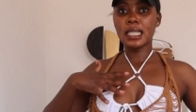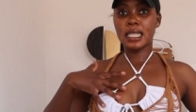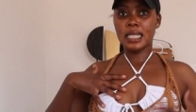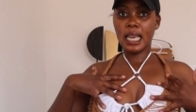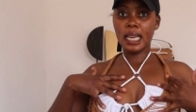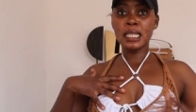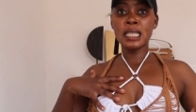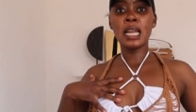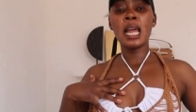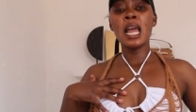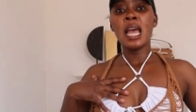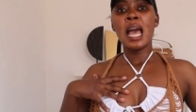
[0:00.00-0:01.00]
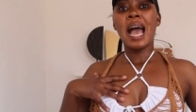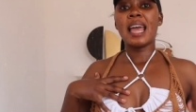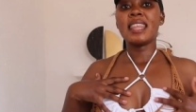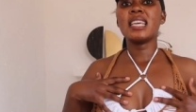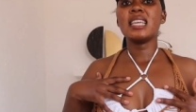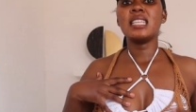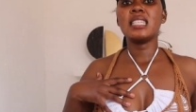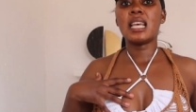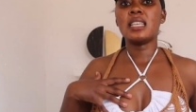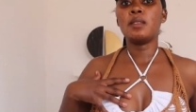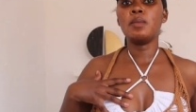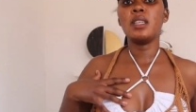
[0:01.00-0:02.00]
set, I think in a
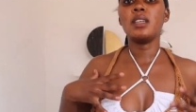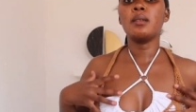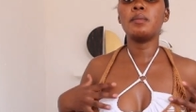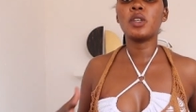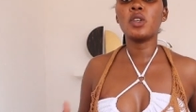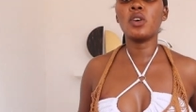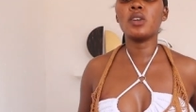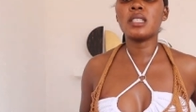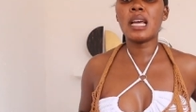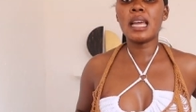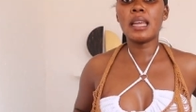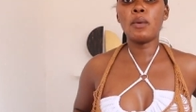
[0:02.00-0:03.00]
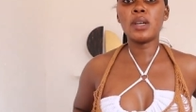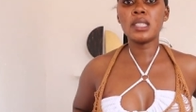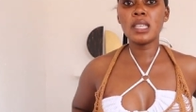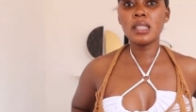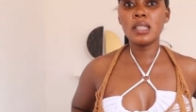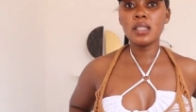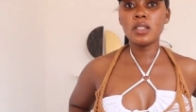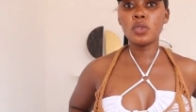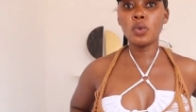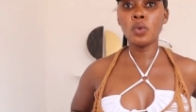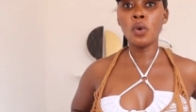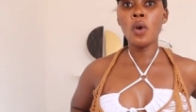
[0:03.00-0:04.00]
size medium, because I wanted this
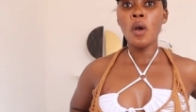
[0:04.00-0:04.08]
to